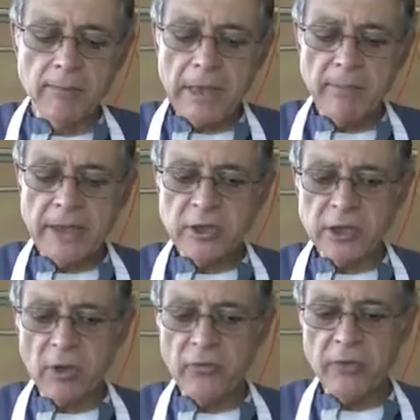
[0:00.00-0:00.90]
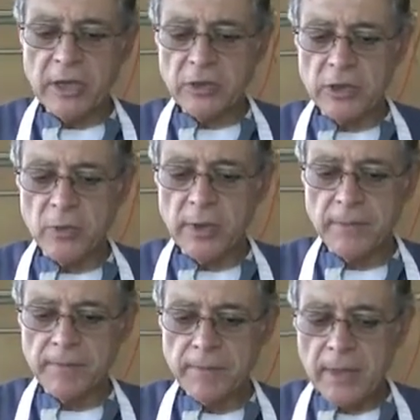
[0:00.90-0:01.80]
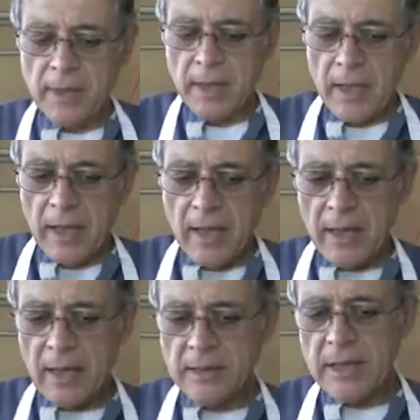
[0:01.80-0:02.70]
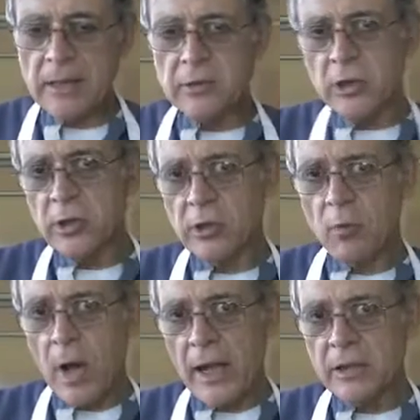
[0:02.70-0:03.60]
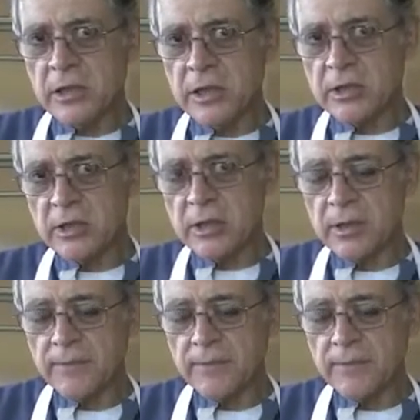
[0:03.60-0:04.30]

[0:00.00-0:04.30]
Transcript: metabisulfate to it uh, and that'll kill the wild yeast.